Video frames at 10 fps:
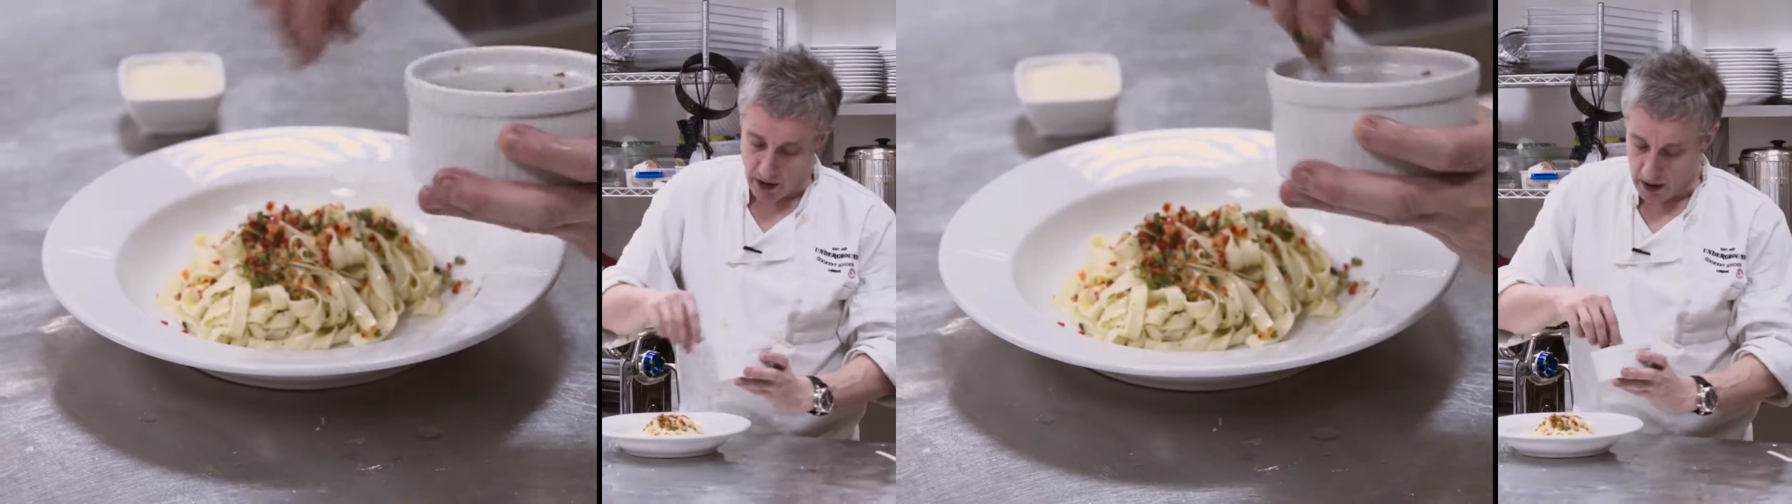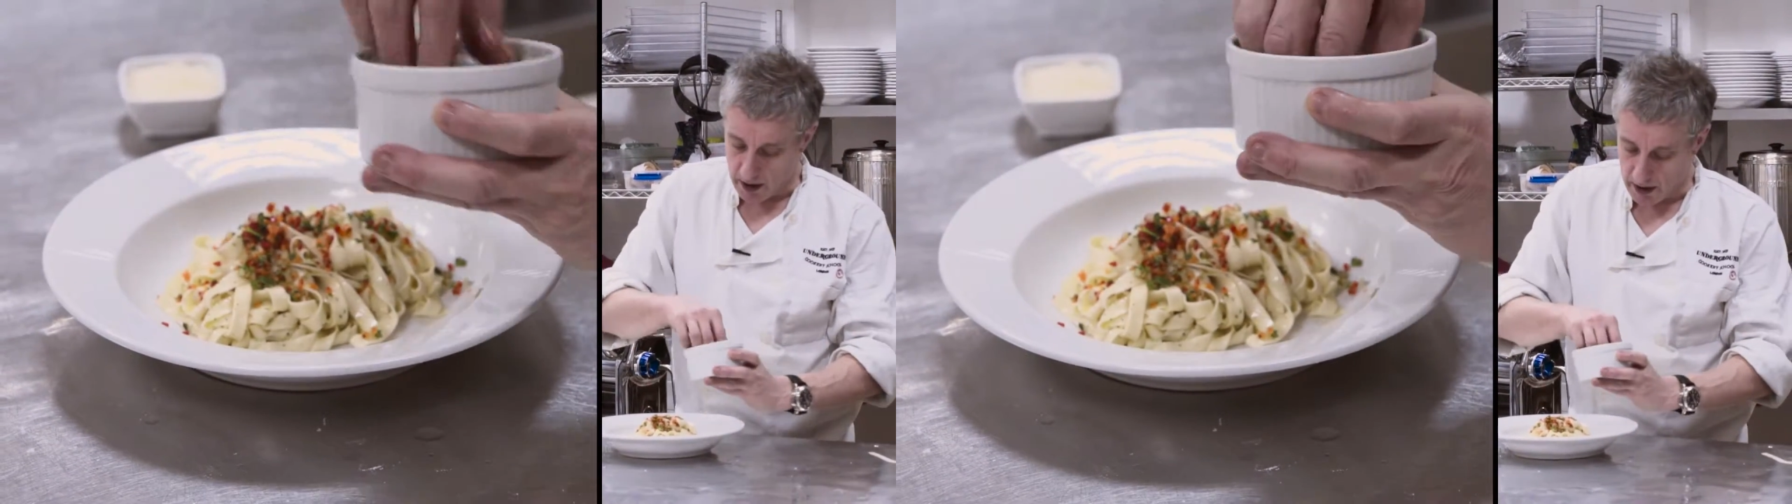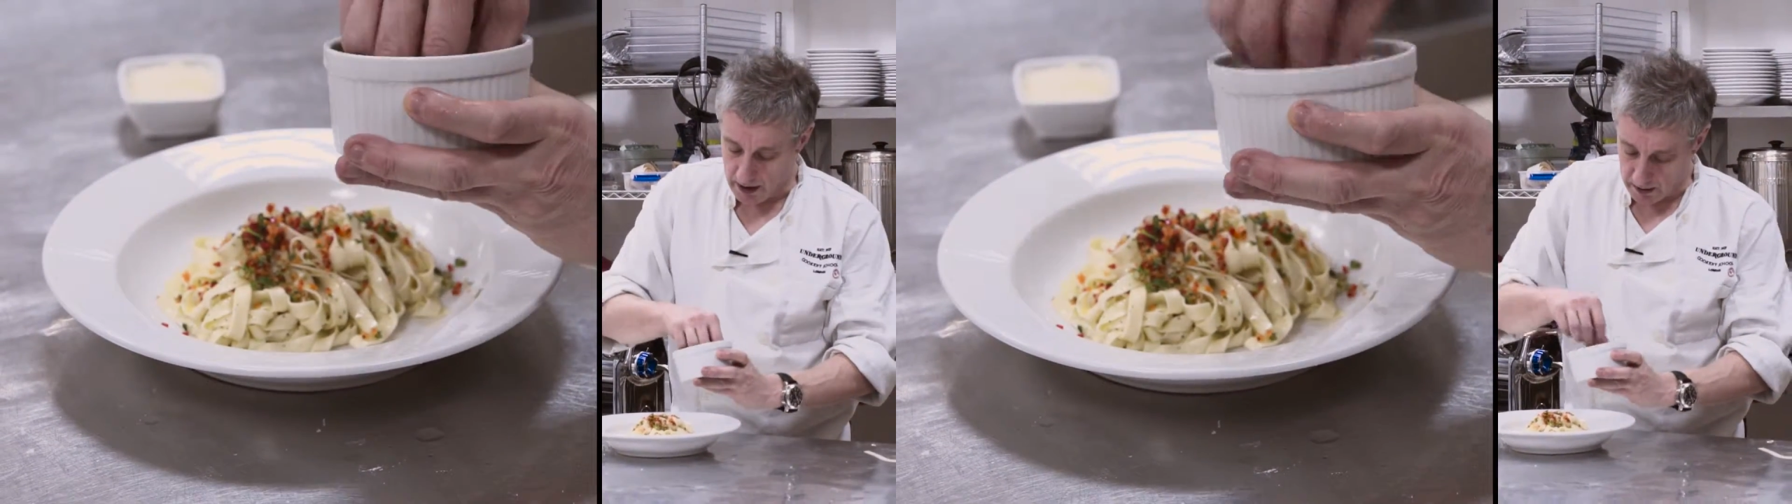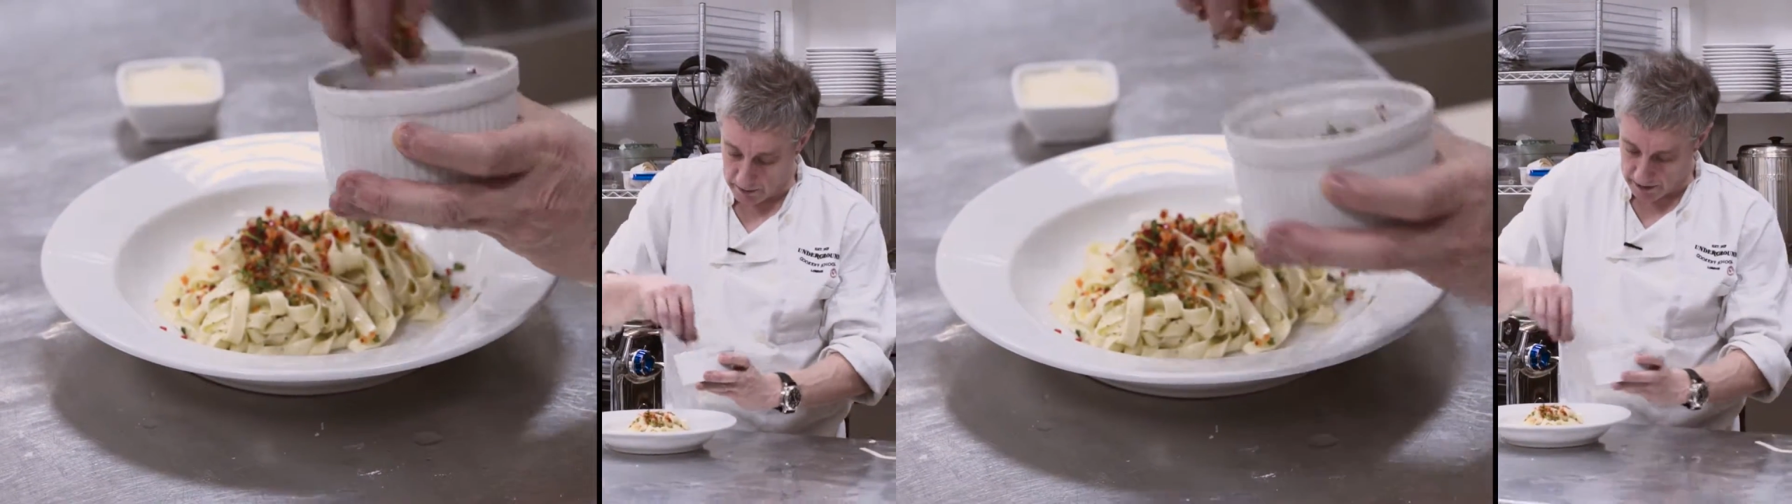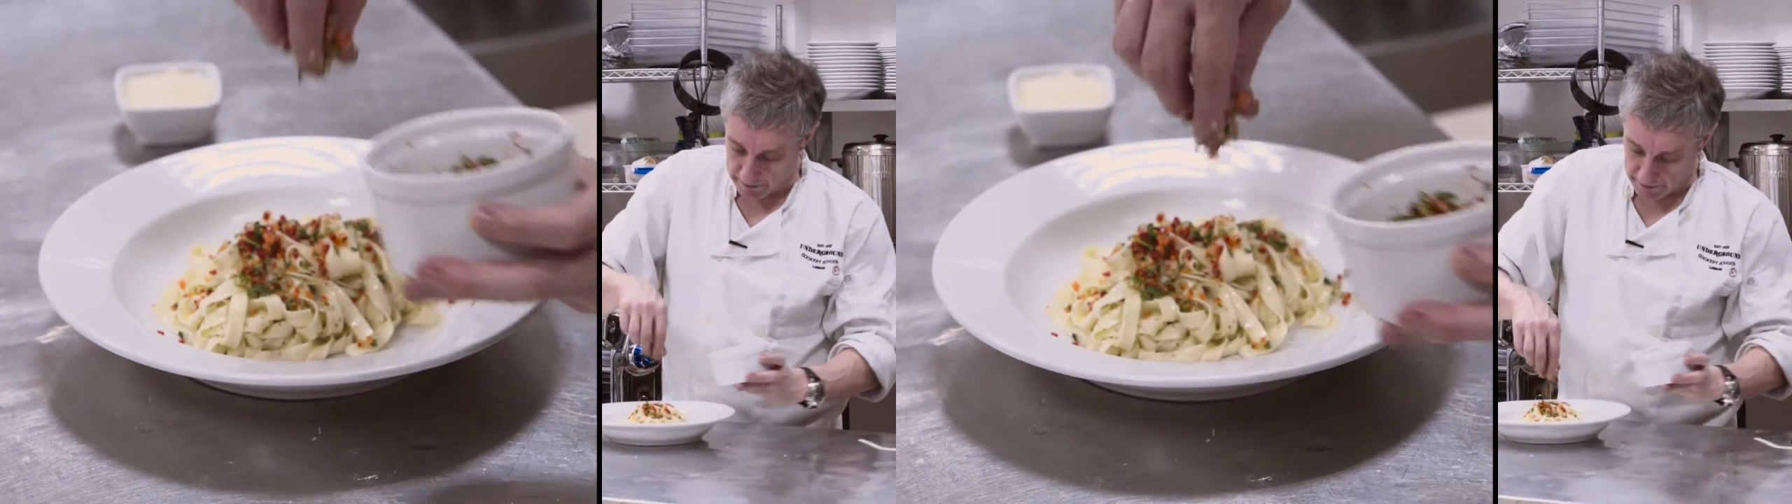a little
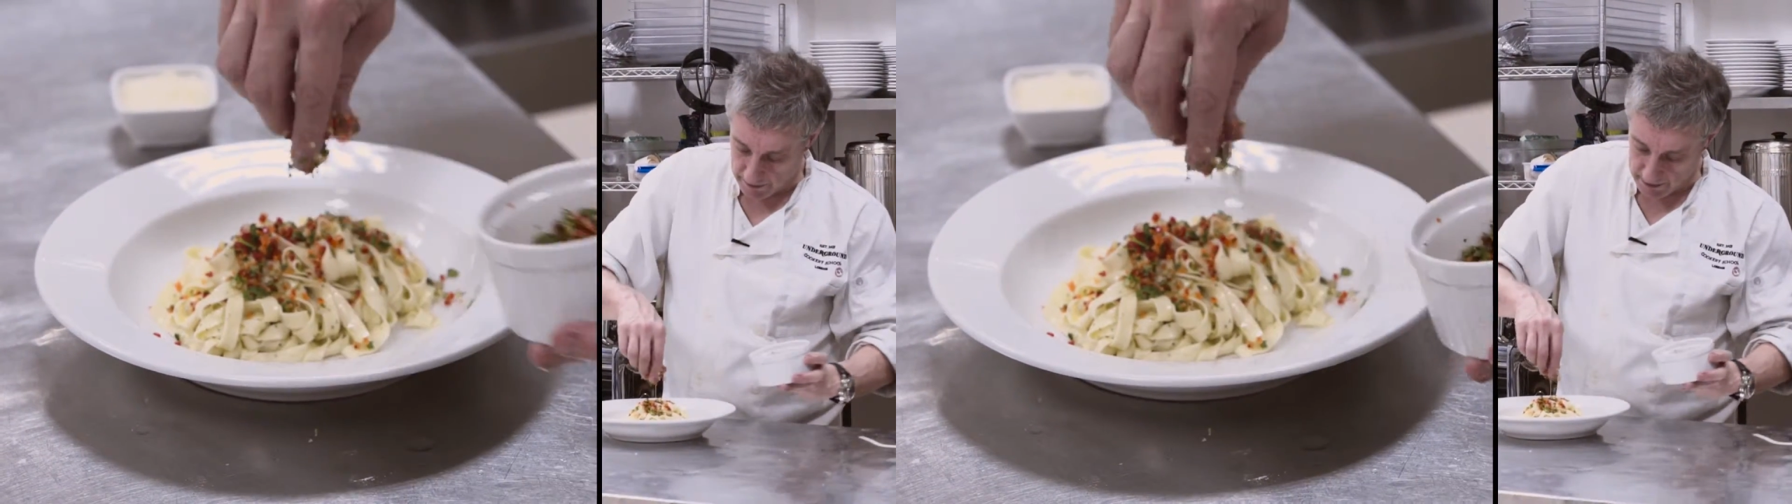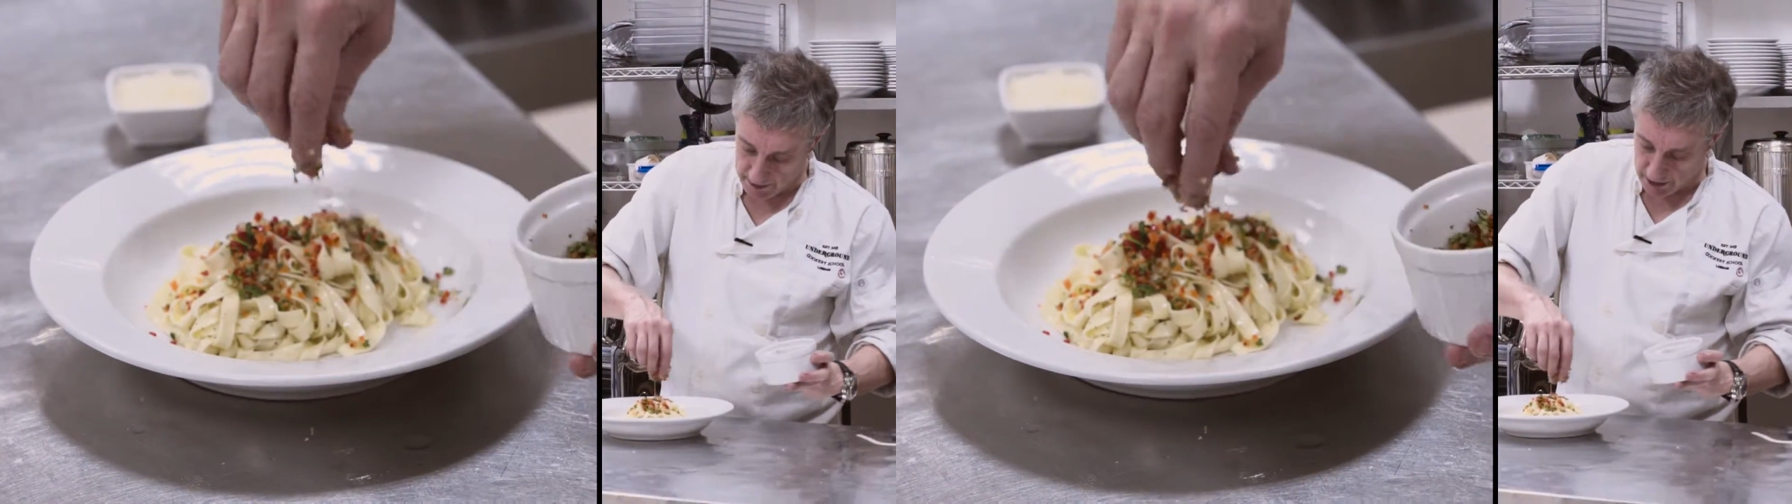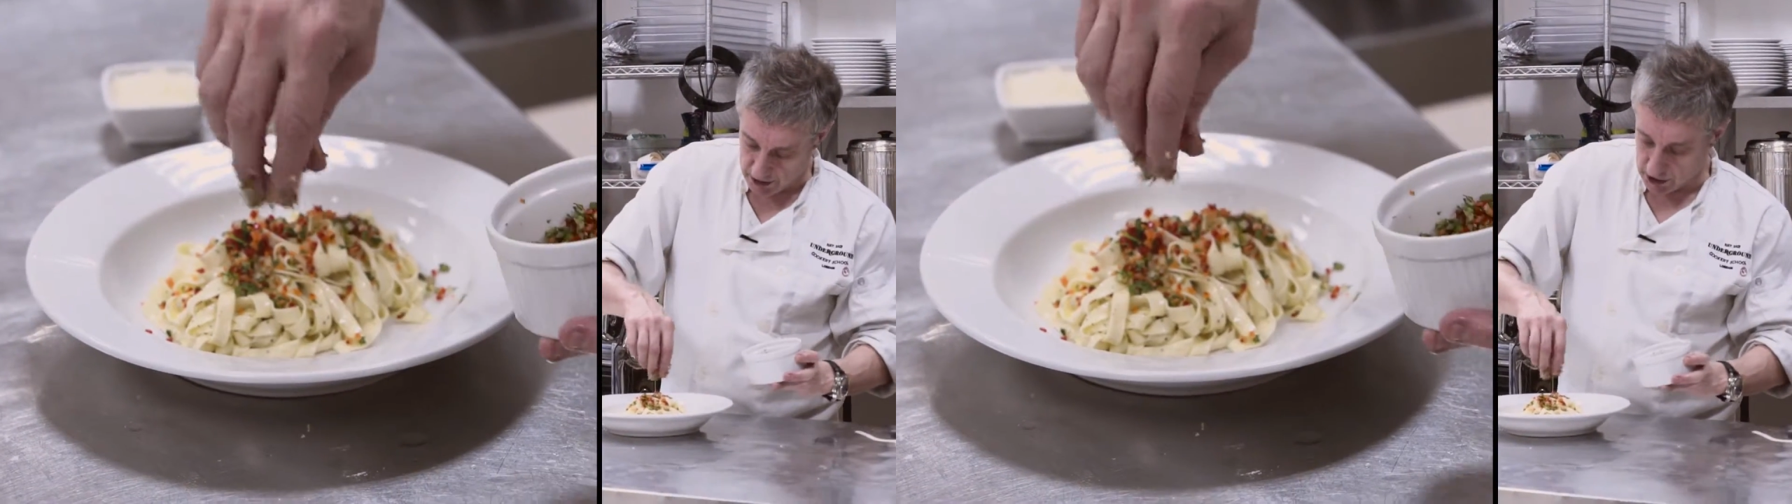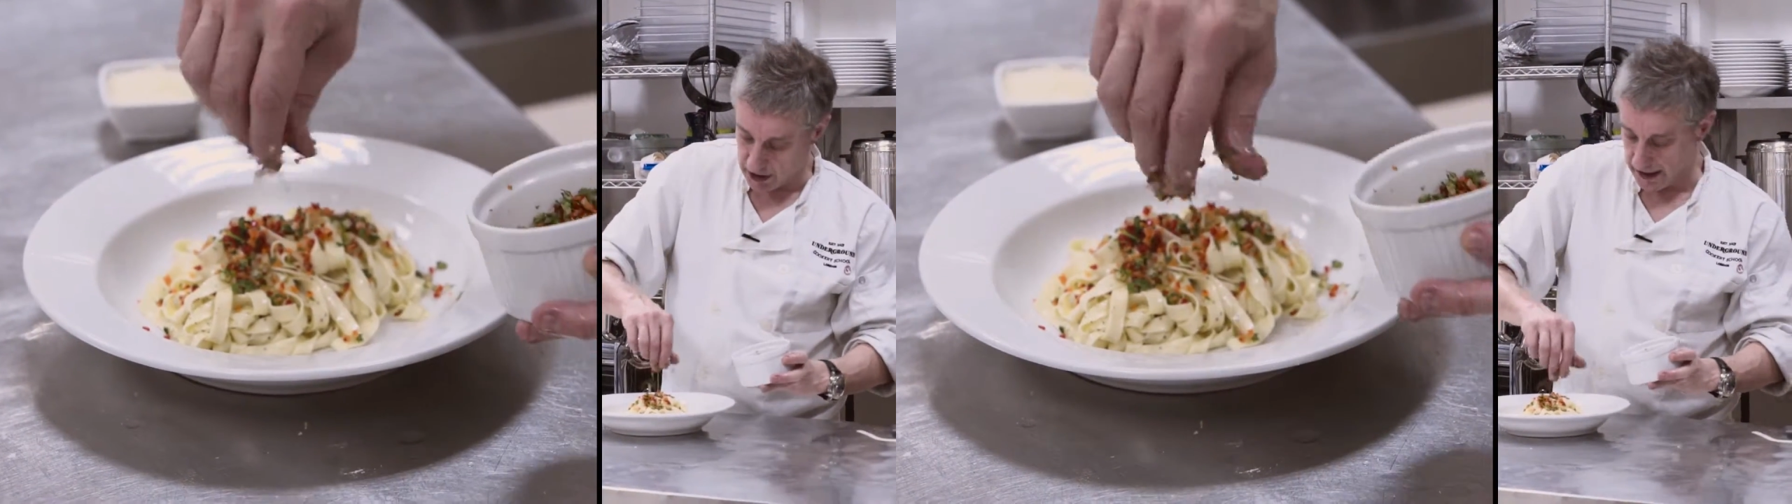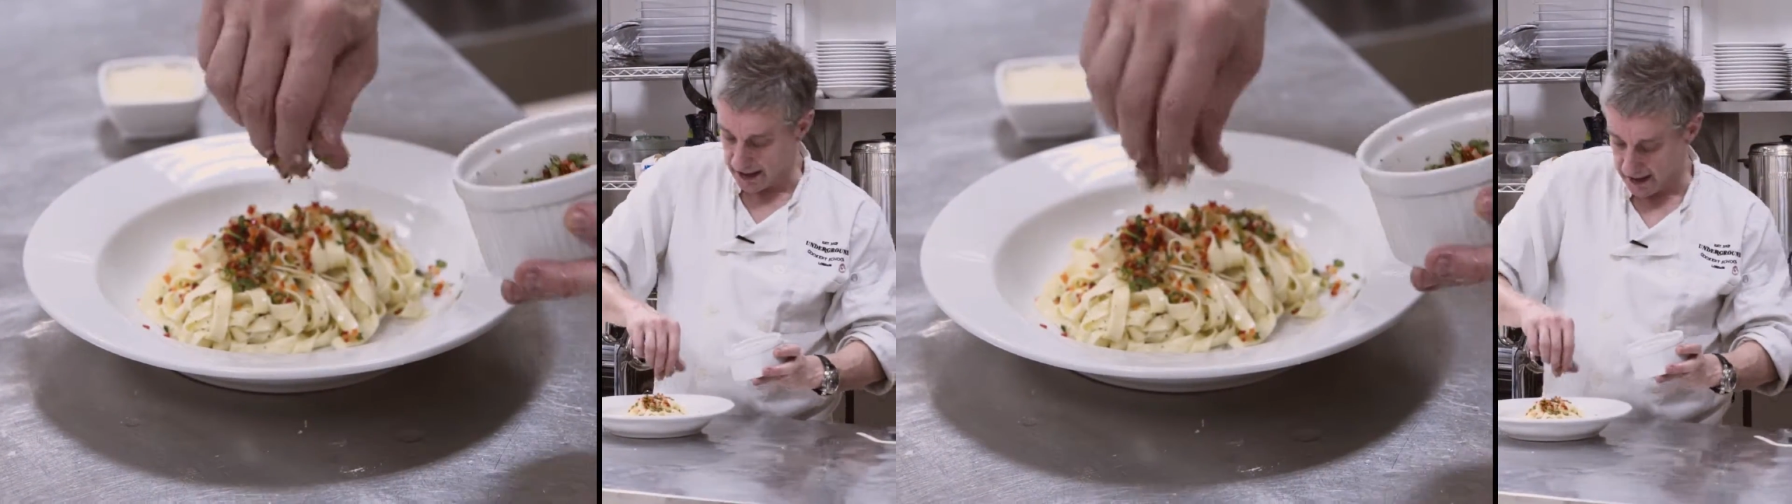bit of diced
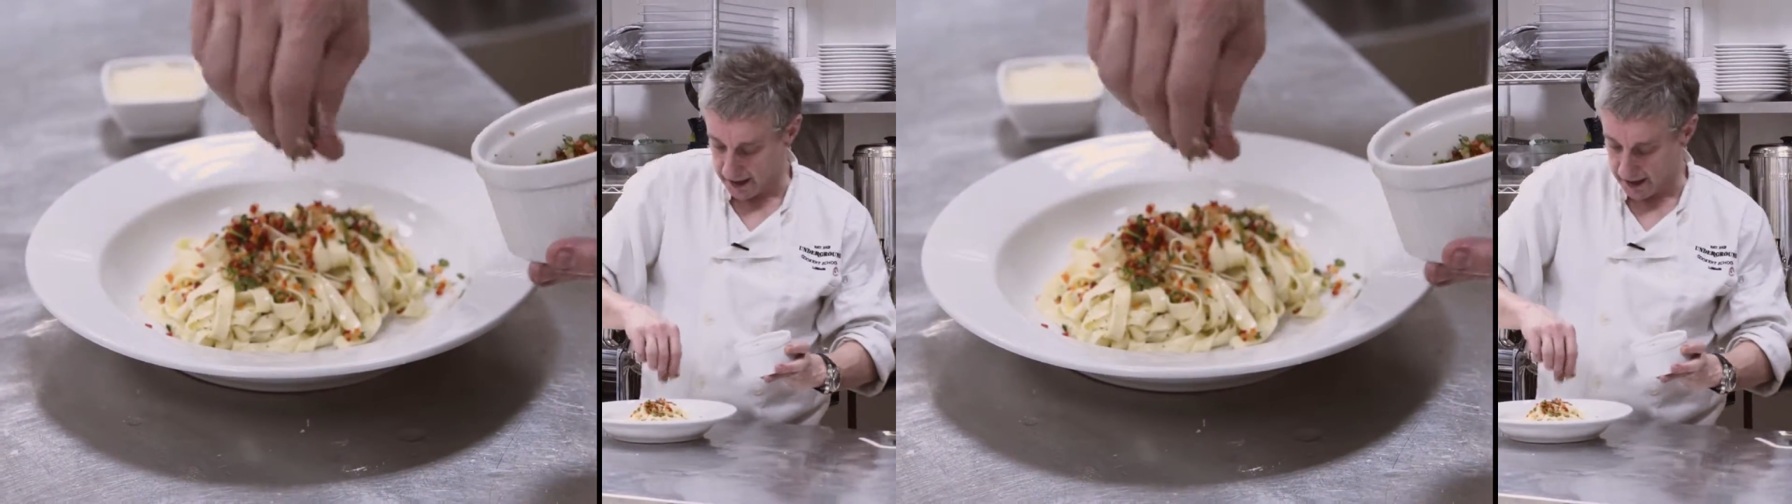chilli,